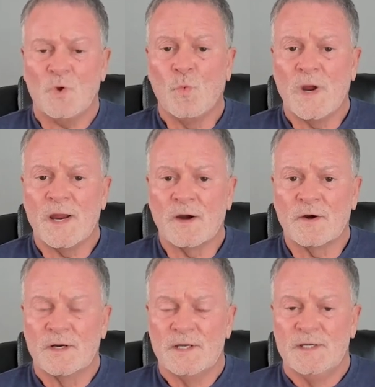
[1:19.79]

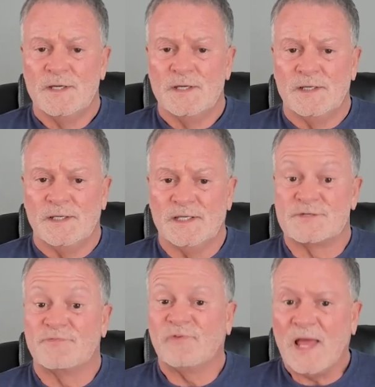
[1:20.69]
where
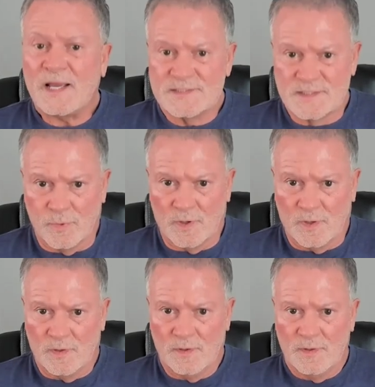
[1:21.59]
it's
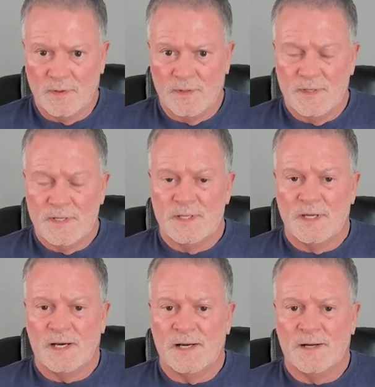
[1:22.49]
flexible,
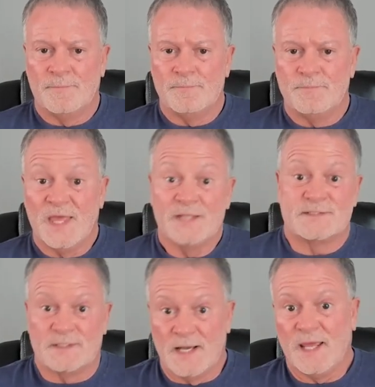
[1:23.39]

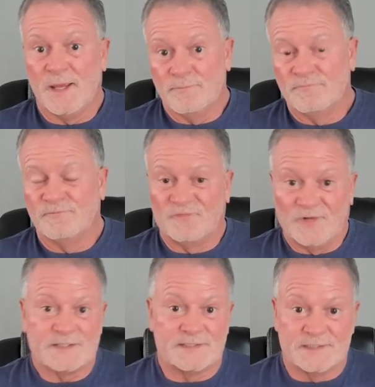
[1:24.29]
hence the name
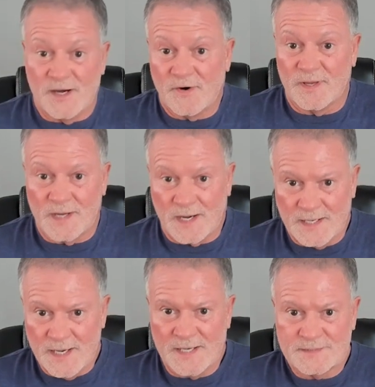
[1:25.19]
flexitarian, I
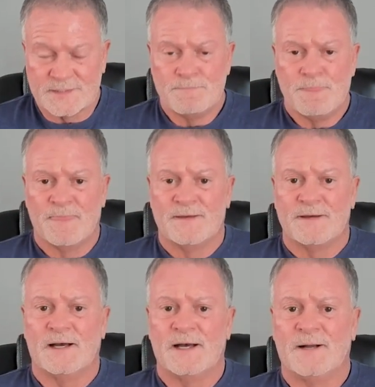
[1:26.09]
guess.
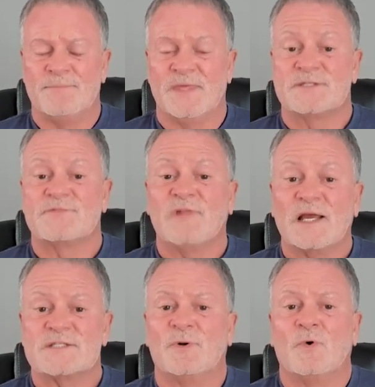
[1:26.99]
It's
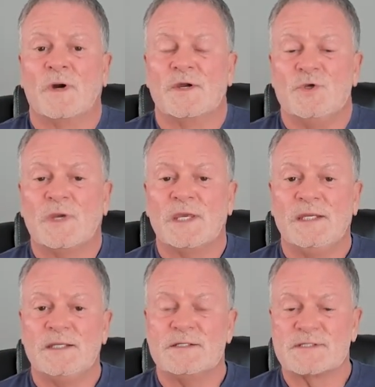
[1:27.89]
flexible where you
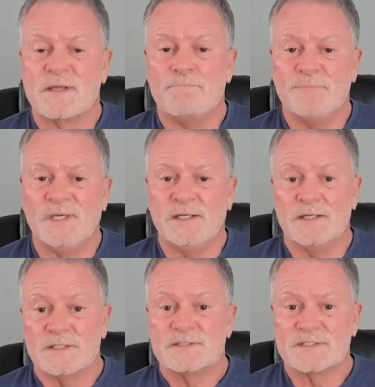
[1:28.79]
can eat some
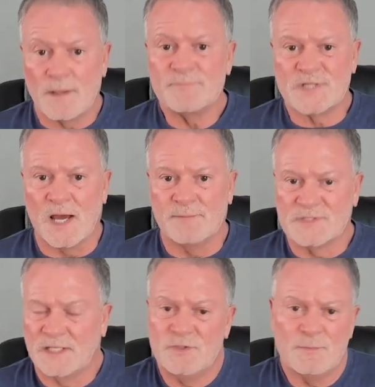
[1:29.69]
meat
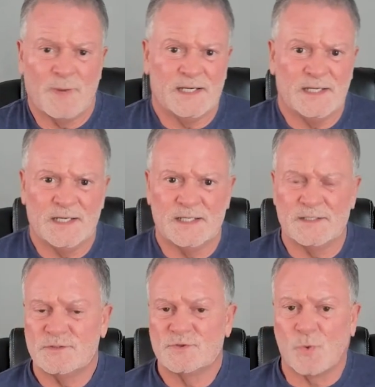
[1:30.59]
sometimes, like you might eat it
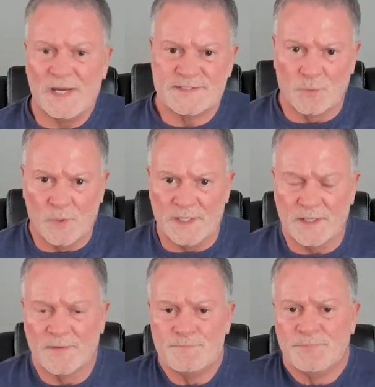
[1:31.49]
twice a week.